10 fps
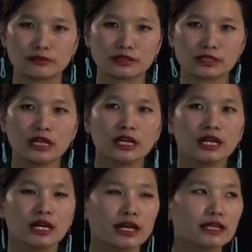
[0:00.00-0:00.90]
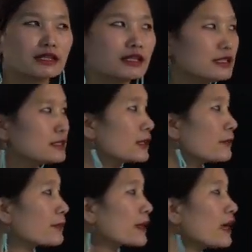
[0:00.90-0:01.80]
of us. And this
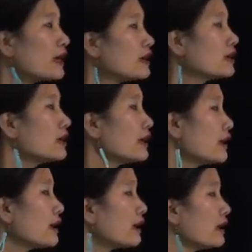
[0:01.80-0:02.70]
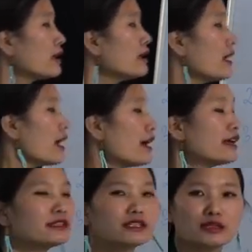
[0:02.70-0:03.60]

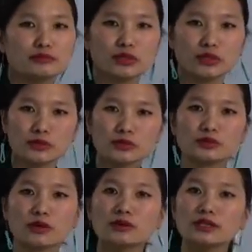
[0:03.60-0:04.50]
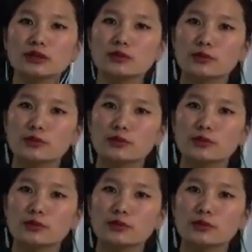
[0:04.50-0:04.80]
and can be used only